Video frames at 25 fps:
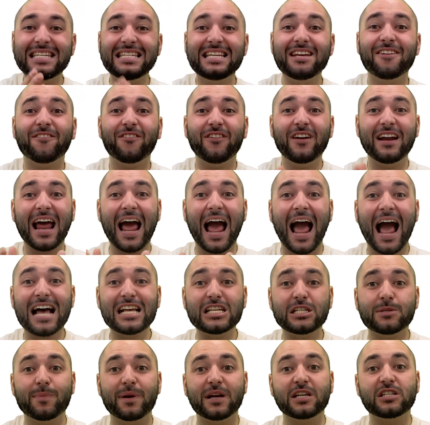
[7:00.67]
different
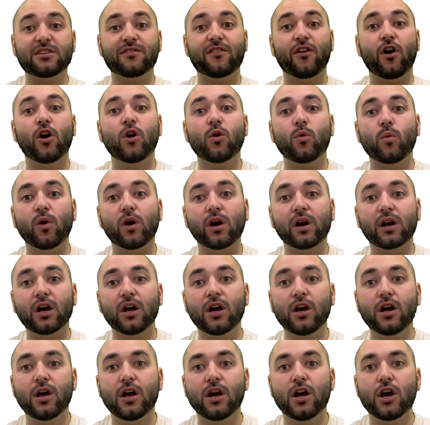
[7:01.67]
aspects of artwork,
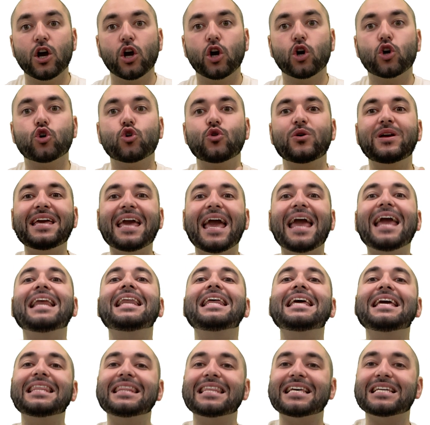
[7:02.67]

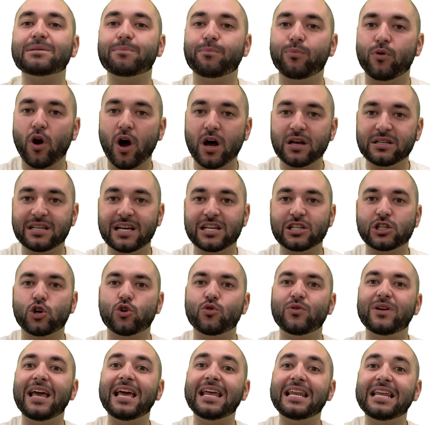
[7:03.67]
creating this process,
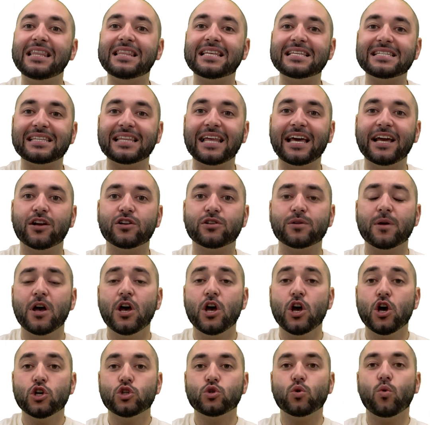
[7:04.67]
creating these layers.
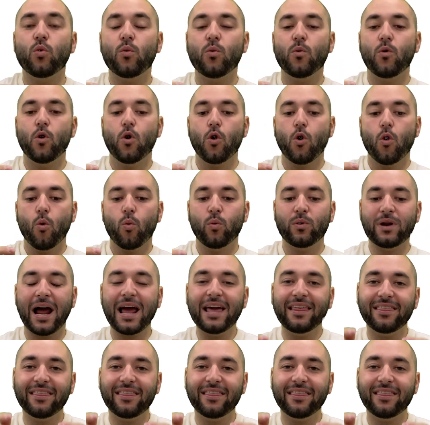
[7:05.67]
So when I